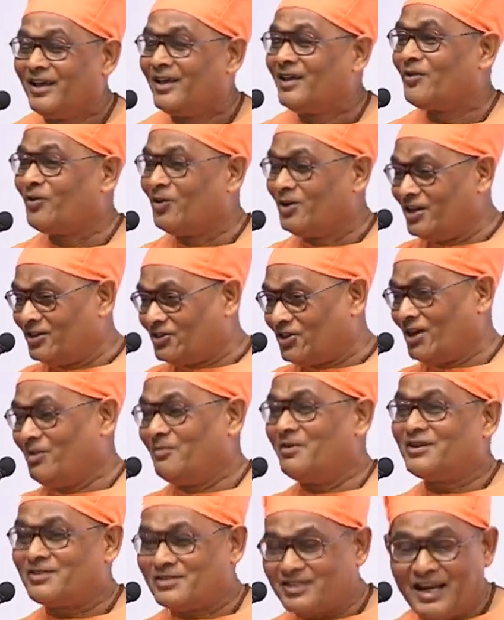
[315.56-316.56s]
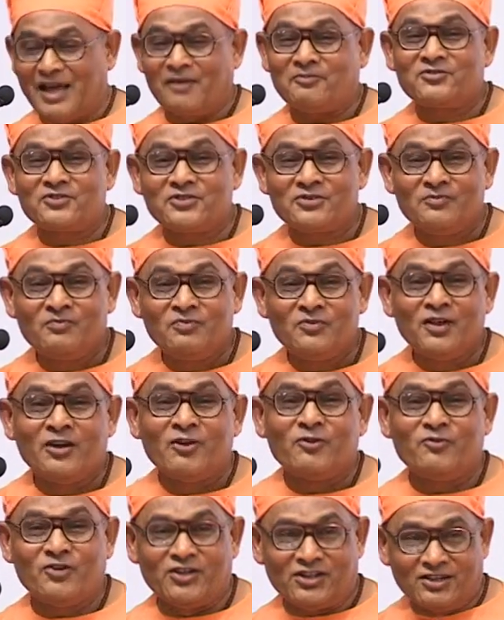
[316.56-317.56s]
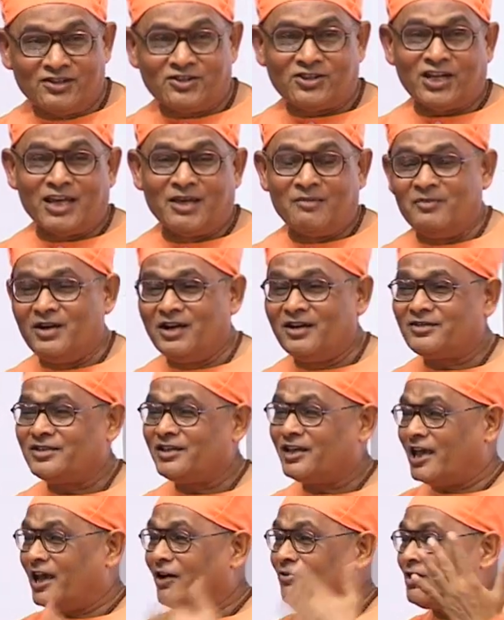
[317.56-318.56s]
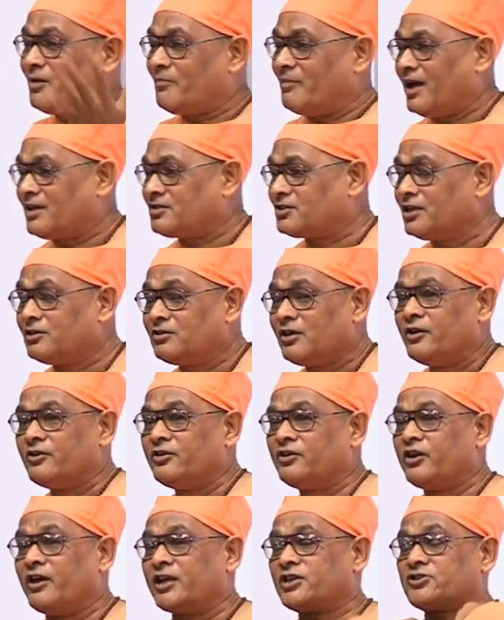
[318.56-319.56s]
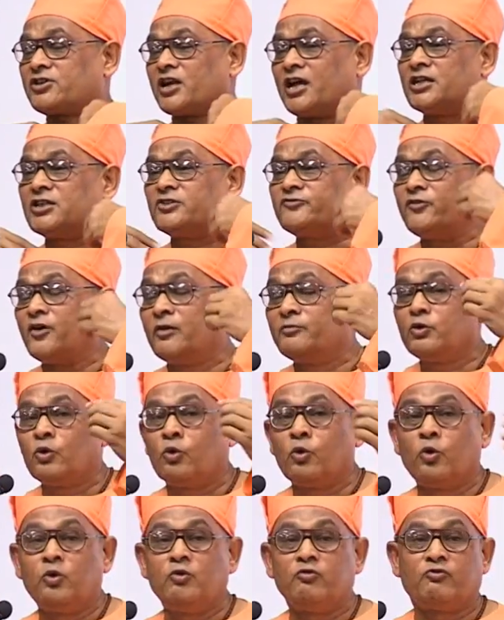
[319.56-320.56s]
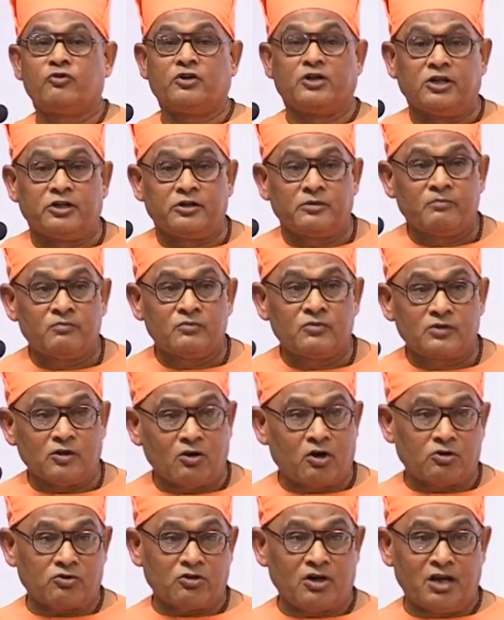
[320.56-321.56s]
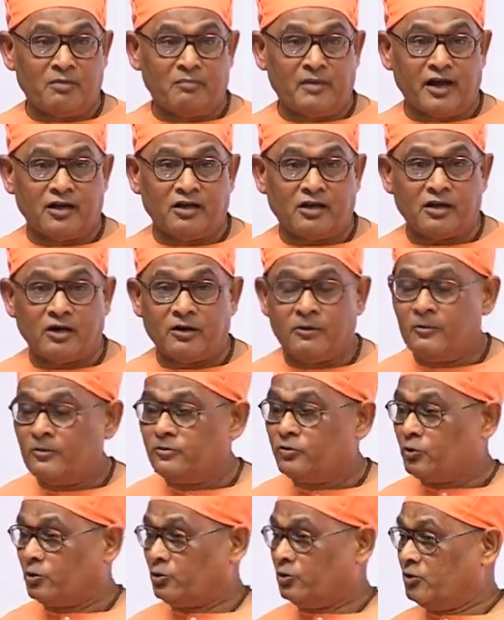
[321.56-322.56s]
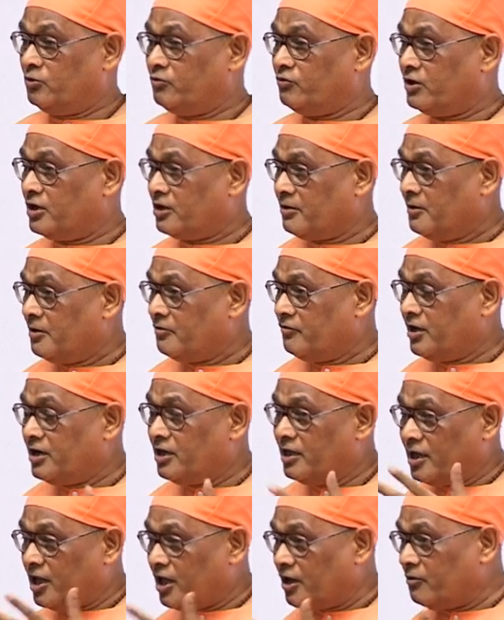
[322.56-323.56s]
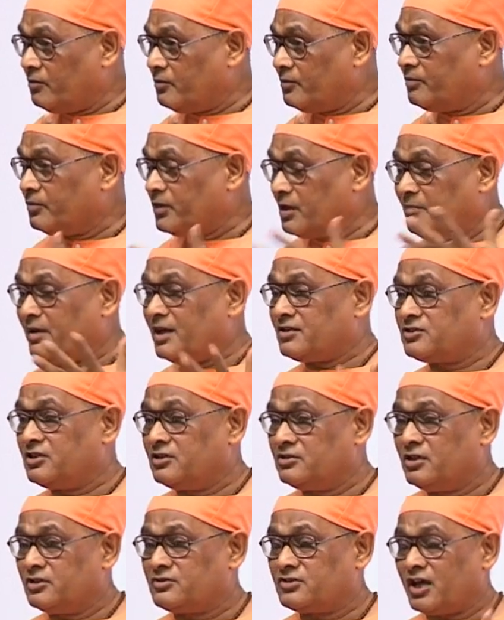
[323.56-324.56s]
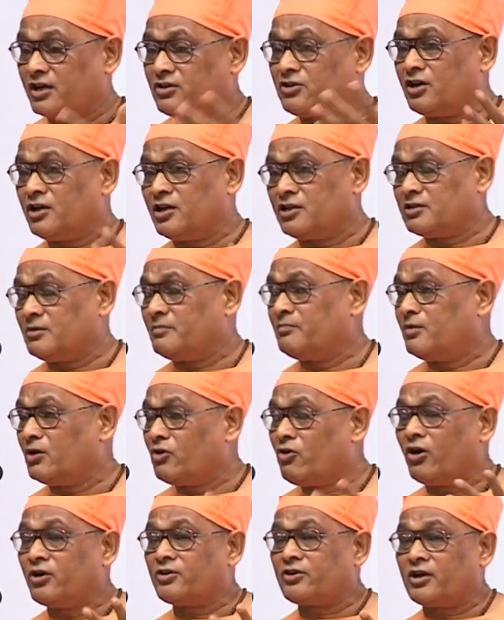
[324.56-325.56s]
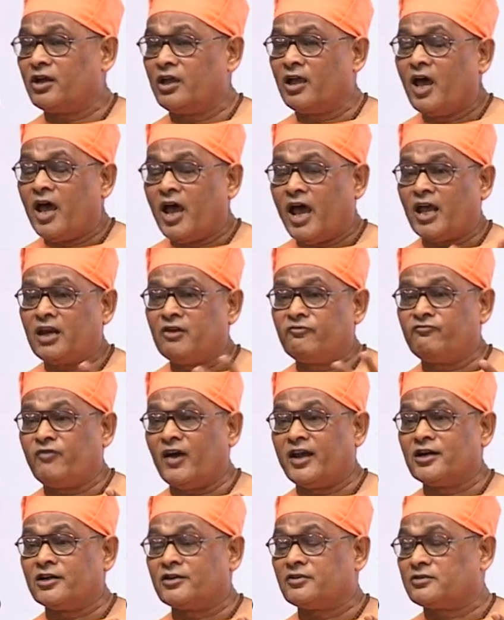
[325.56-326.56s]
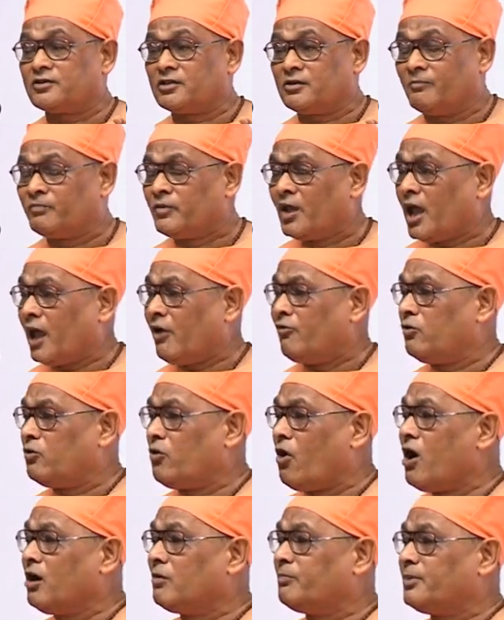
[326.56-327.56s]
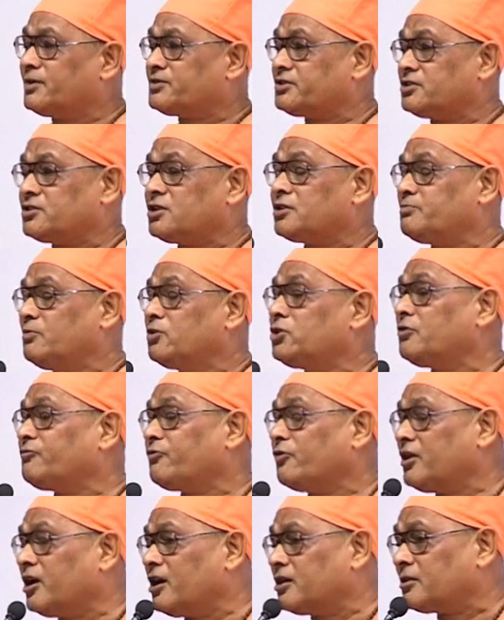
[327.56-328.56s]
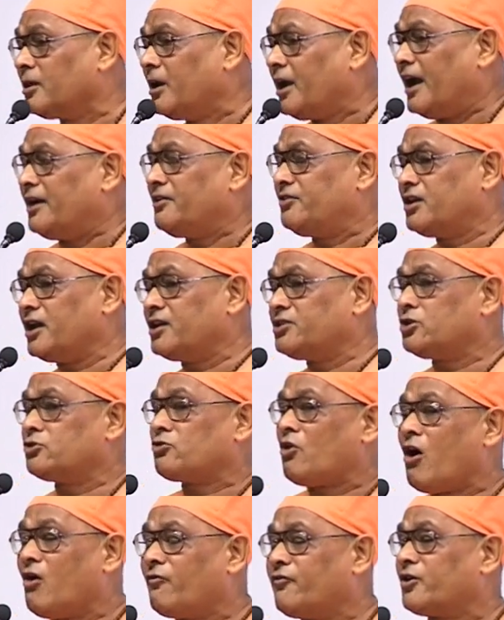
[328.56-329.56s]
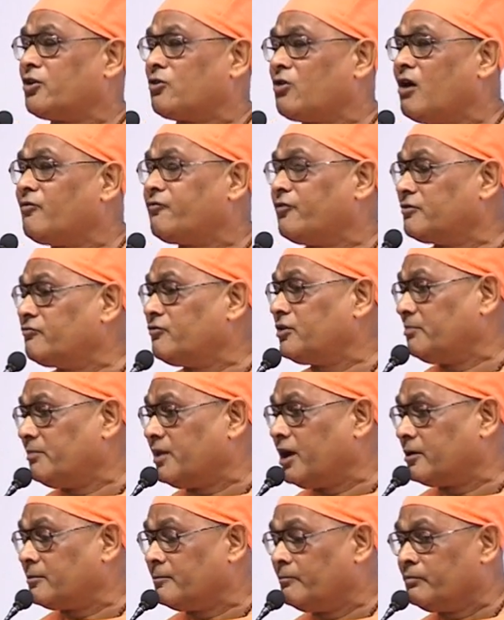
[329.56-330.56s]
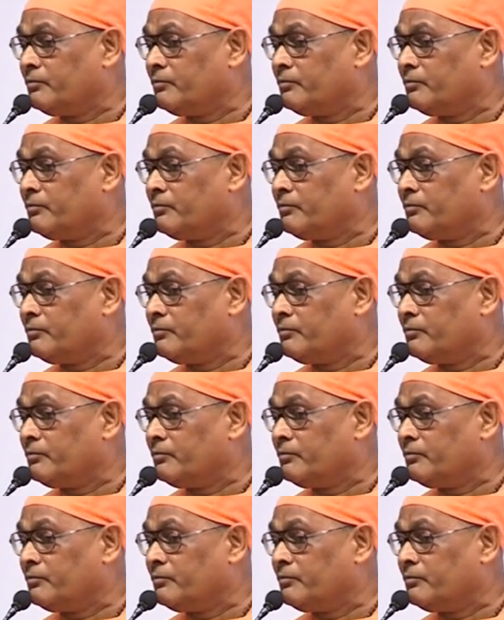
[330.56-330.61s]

Only 3 minutes left. Within 3 minutes, he gave the message that transformed the whole world. Not only America, the whole world, where he gave the message that sectarianism, bigotry, and fanaticism have long possessed this beautiful earth and drenched it often and often with blood.